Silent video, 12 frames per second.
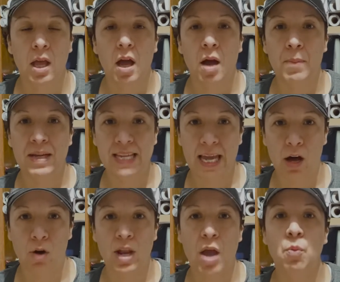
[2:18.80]
my
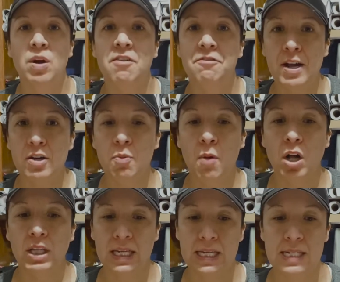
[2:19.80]
town, and what a vendor
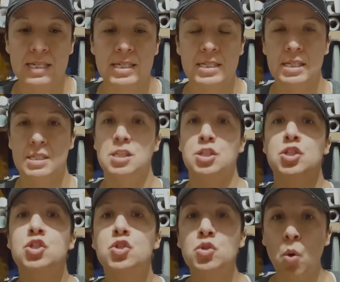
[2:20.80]
mall is it's a
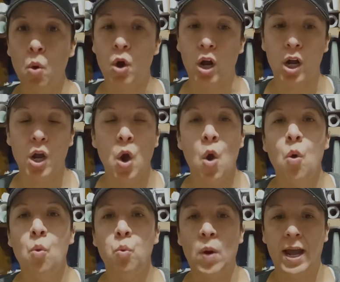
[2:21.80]
store
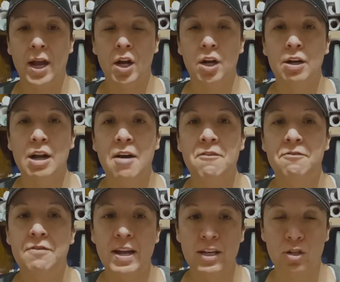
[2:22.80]
where
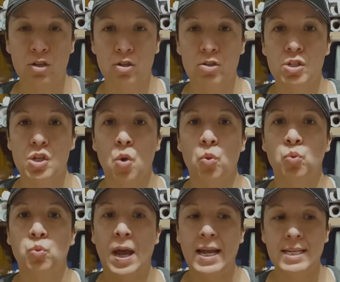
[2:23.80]
vendors
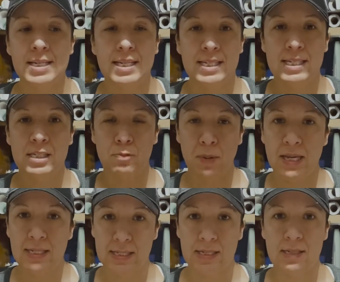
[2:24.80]
rent
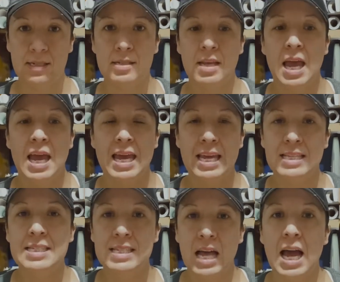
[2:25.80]
spaces
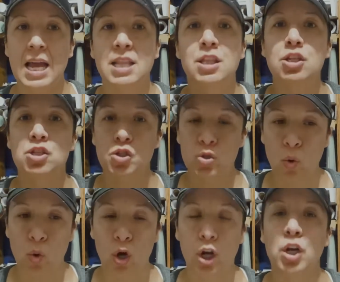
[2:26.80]
inside the
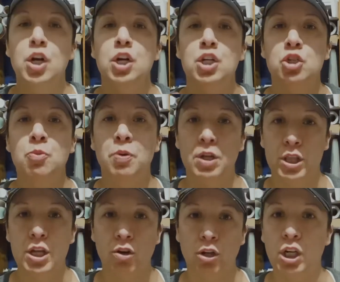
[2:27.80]
store to put
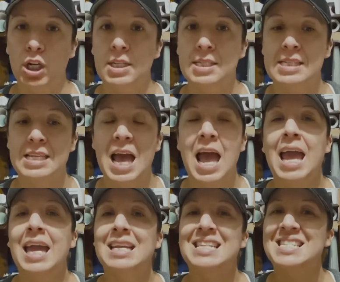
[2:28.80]
their goods.
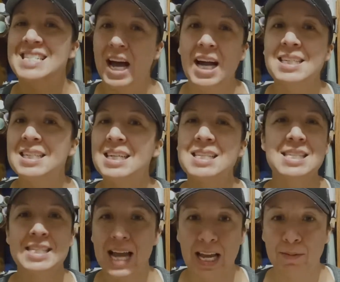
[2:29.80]
It is not
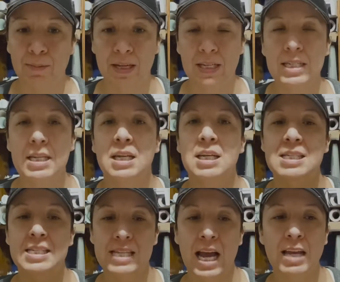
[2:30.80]
consignment.
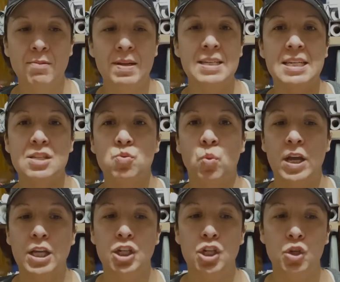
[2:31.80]
Consignment is
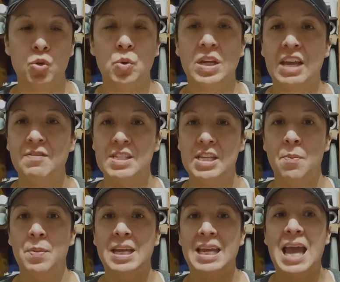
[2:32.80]
when you give
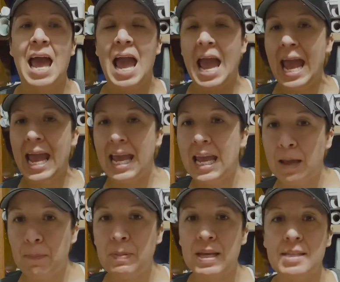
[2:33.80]
somebody
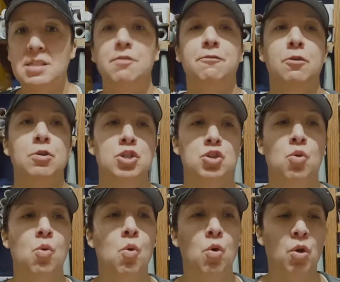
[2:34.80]
a piece of furniture
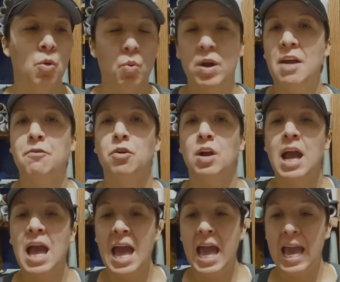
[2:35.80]
or whatever,
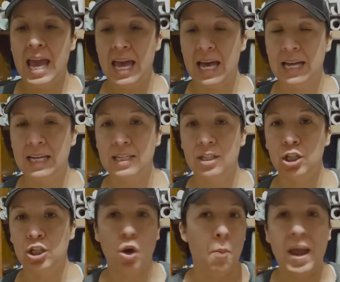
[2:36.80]
and
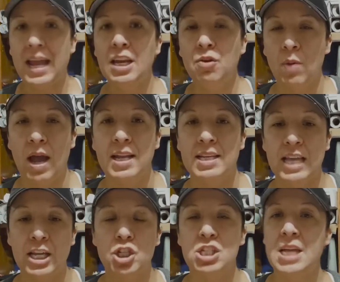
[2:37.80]
you don't pay any rent.
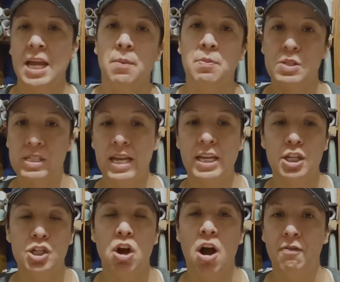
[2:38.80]
They just take a
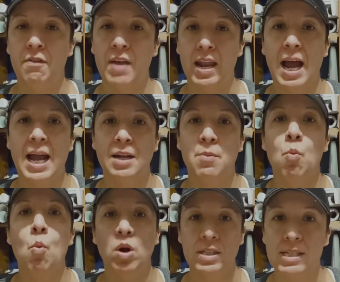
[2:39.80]
percentage off of that item
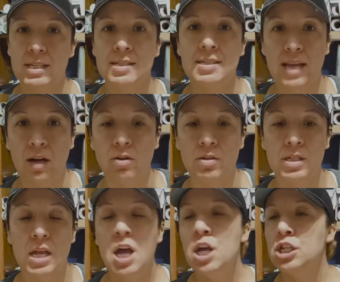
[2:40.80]
once it sells.
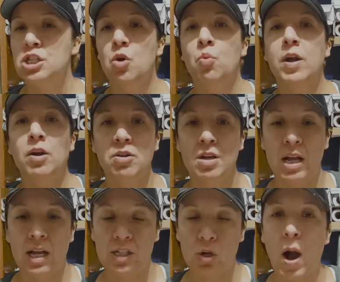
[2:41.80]
So
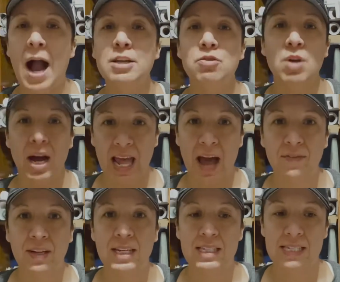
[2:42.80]
I do not have
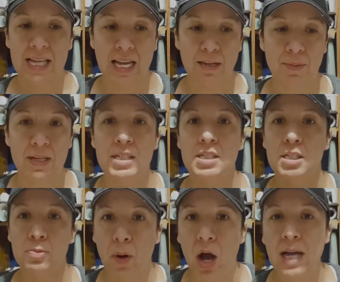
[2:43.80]
a consignment
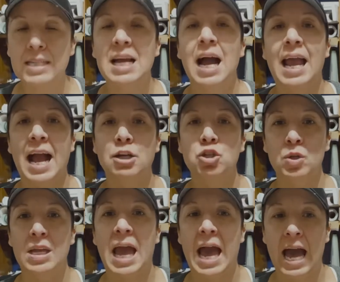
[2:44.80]
spot. I
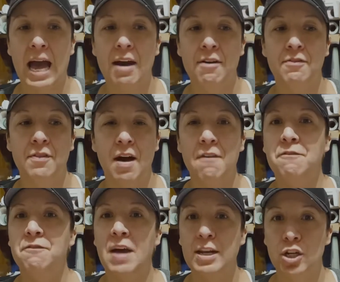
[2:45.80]
actually have a
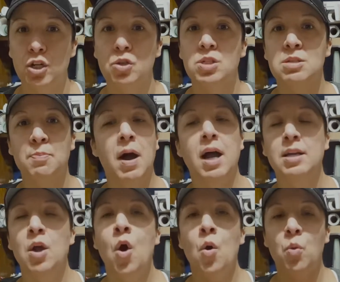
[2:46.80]
vendor spot
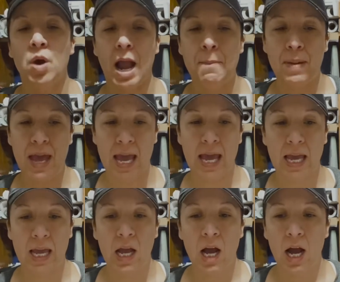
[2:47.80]
where I pay